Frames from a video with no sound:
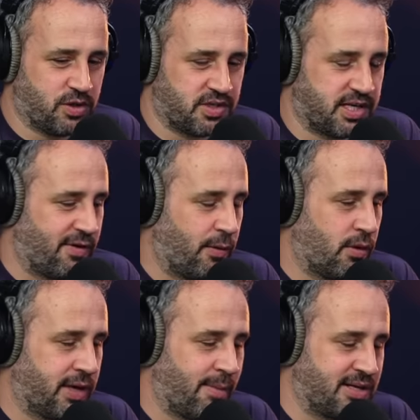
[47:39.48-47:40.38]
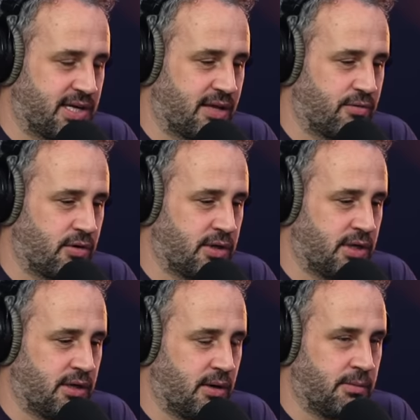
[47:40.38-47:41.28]
We shall see. Right, we'll get back together on
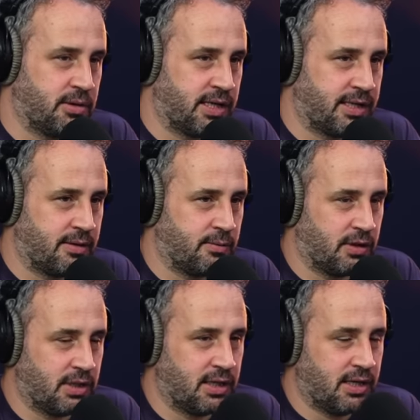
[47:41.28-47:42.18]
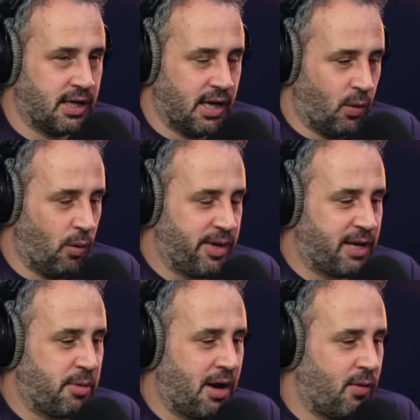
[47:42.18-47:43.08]
Monday then, and we'll
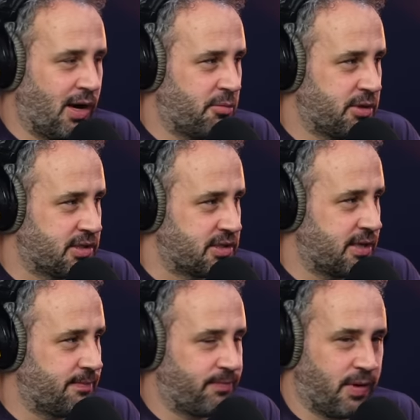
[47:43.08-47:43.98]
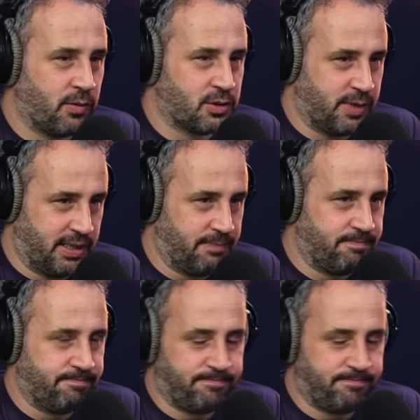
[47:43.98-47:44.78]
pick apart what happened, yeah, and we'll speak then.